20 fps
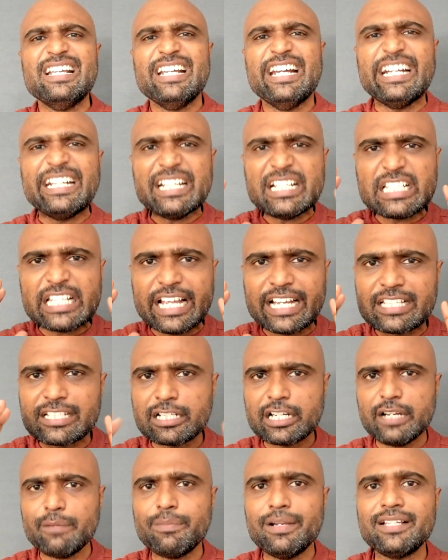It is
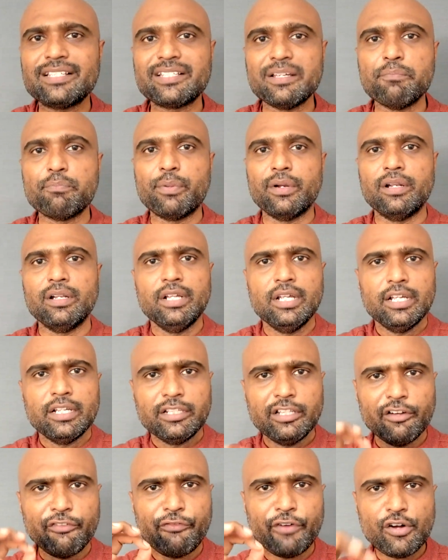extremely simple.
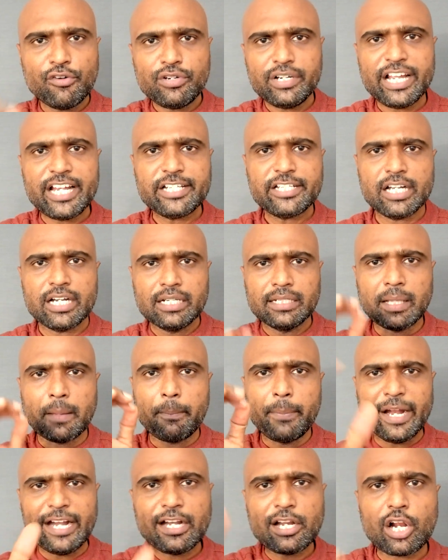The foundation, the
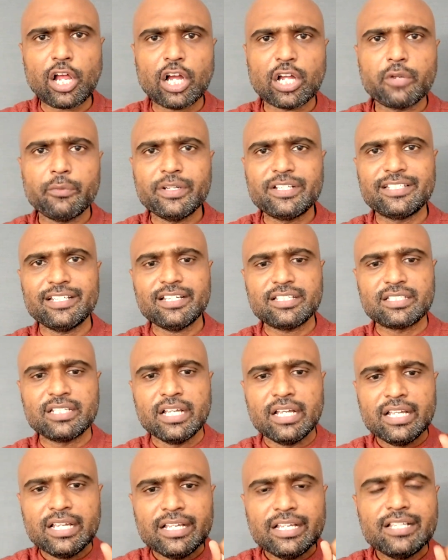bedrock, which
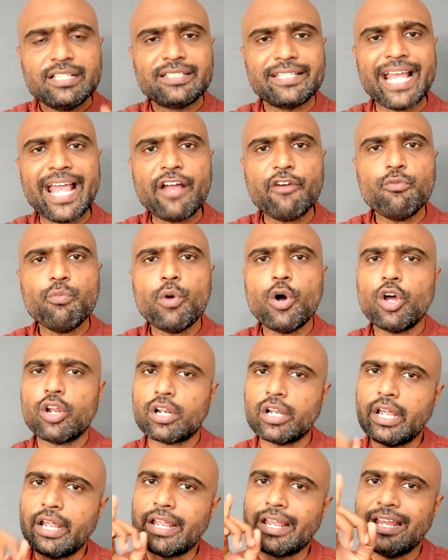is save
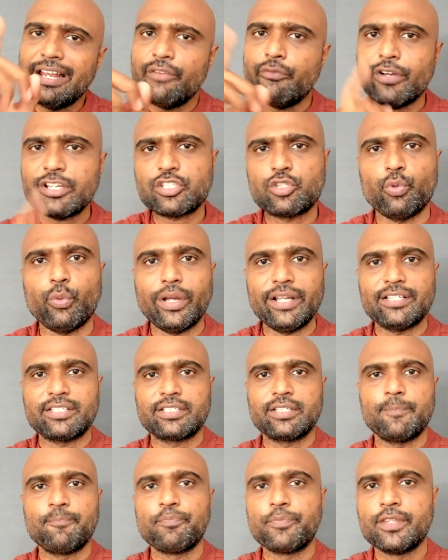more, invest
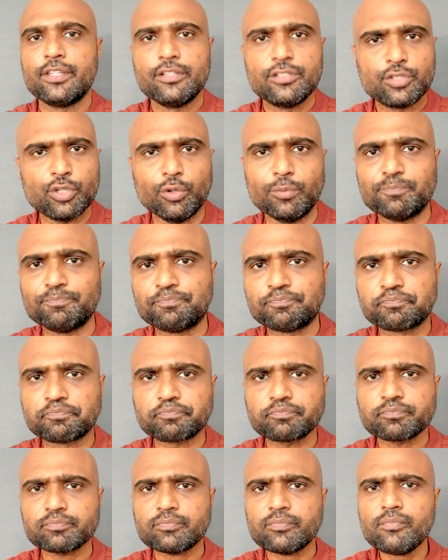wise. So
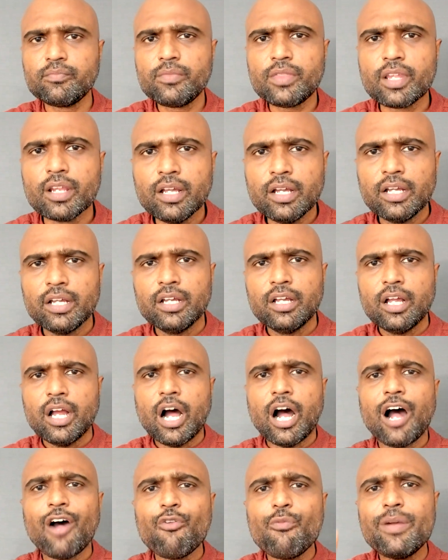
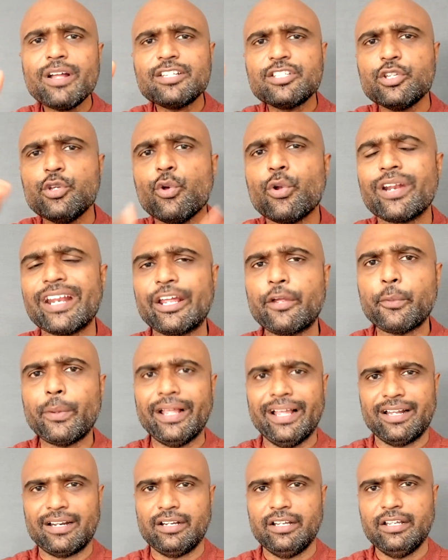how much you
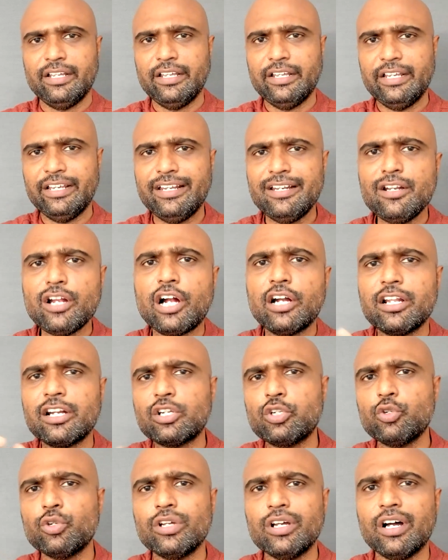require in order
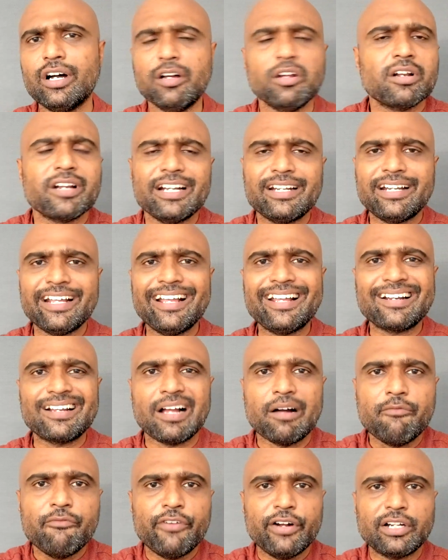to retire
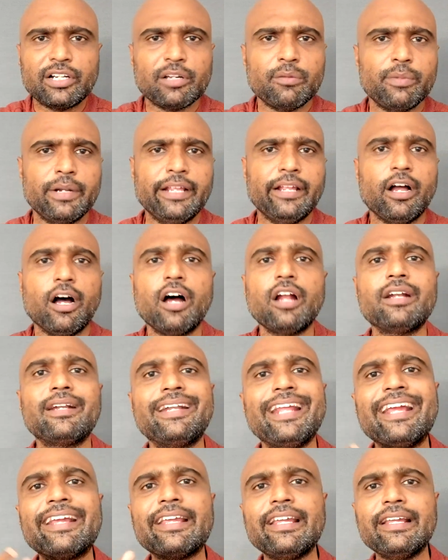comfortably or
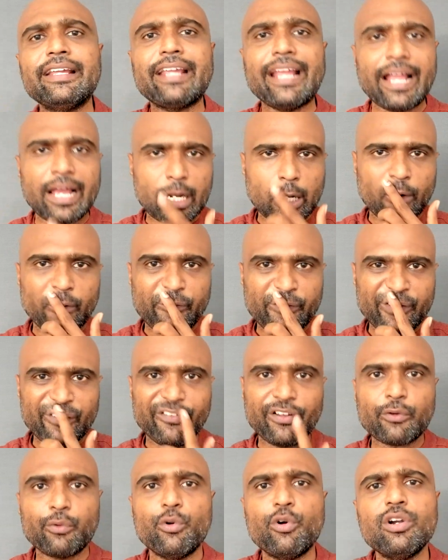taking care of
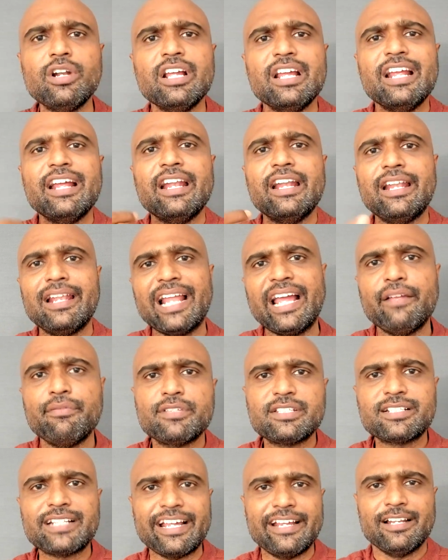your own
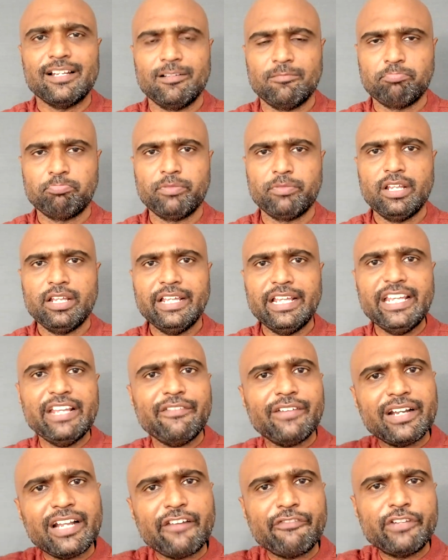lifestyle
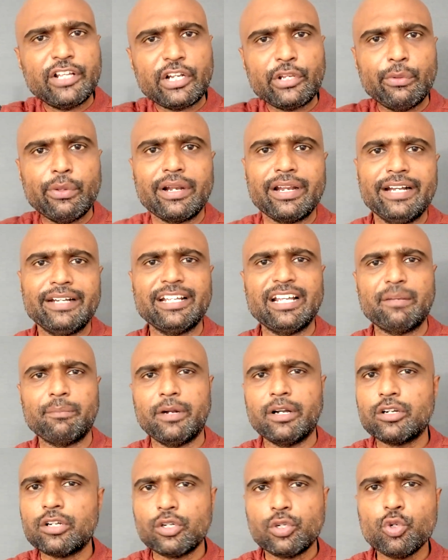even after your
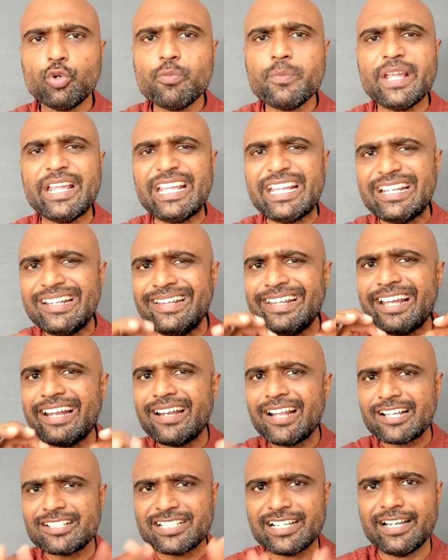retirement. To me,
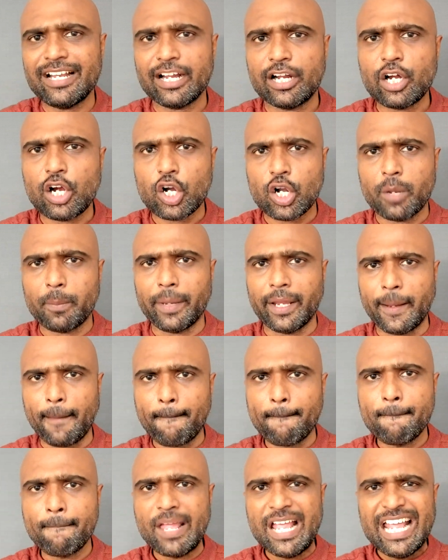Indian as an economy,
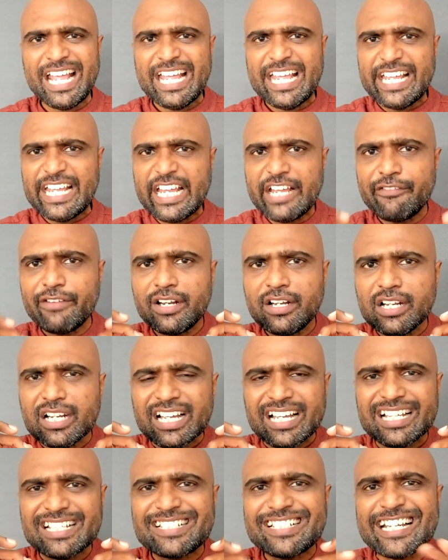even
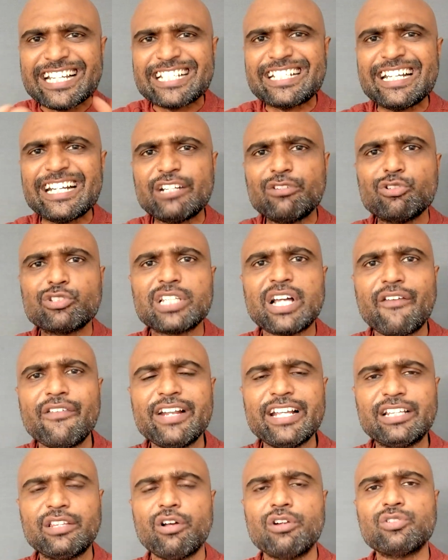60 to
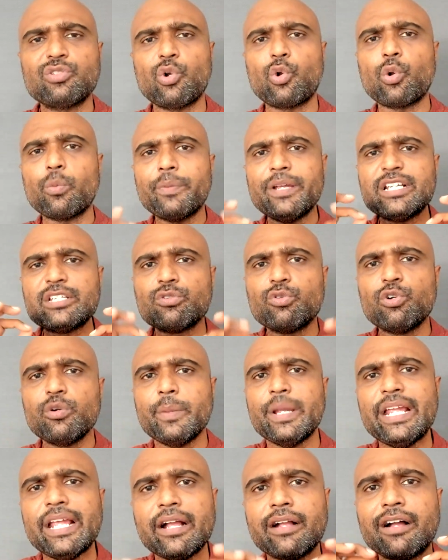70,000 rupees would
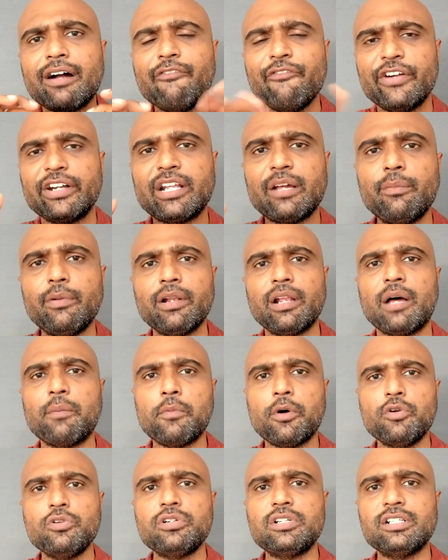be a comfortable
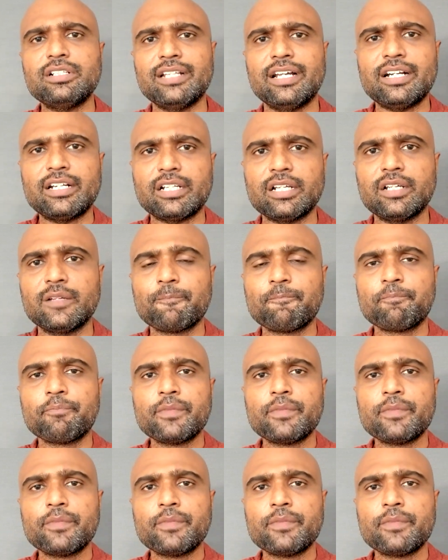amount that